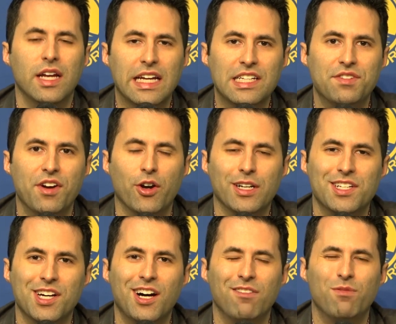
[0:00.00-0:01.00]
is very
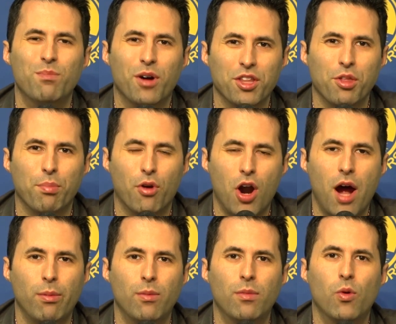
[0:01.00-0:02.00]
tough. But the
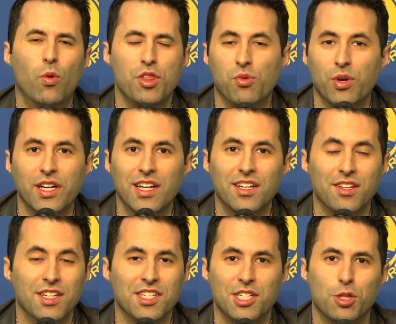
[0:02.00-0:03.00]
problem with reading into
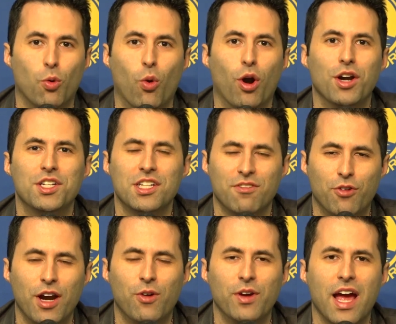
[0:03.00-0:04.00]
this is the Warriors,
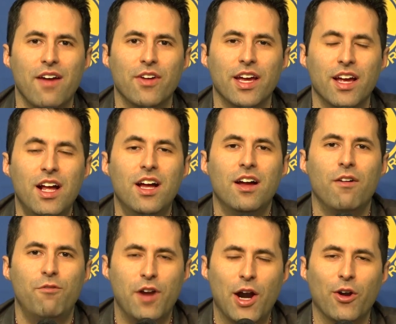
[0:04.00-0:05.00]
frankly, have a
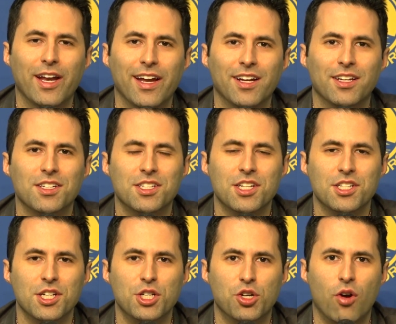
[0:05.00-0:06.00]
very
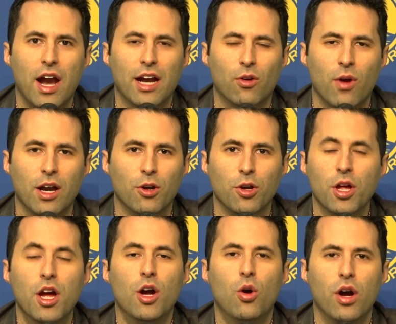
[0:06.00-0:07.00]
inconsistent track record
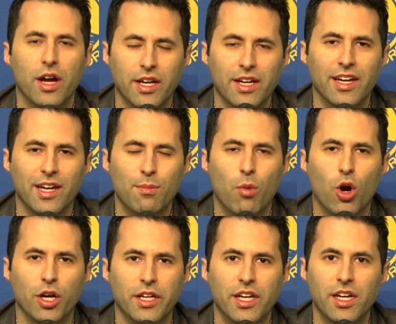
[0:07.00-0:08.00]
in
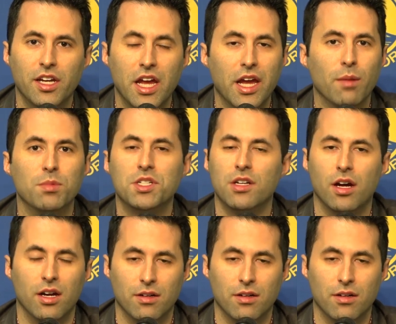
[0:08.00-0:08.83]
marquee games,